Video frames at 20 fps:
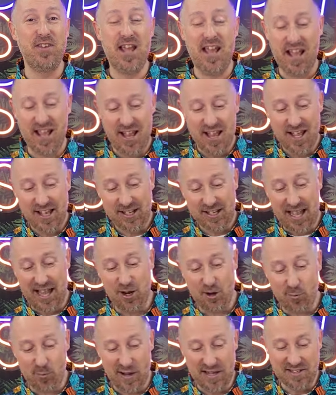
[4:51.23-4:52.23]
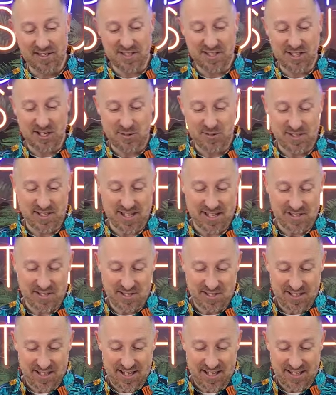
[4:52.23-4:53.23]
there. Cannot wait to use
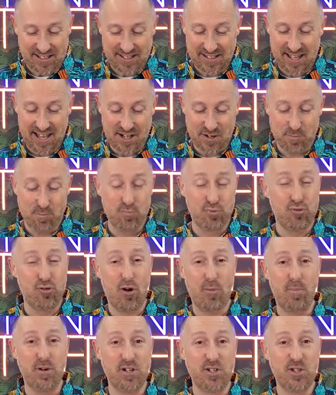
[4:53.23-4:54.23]
this. Again, proper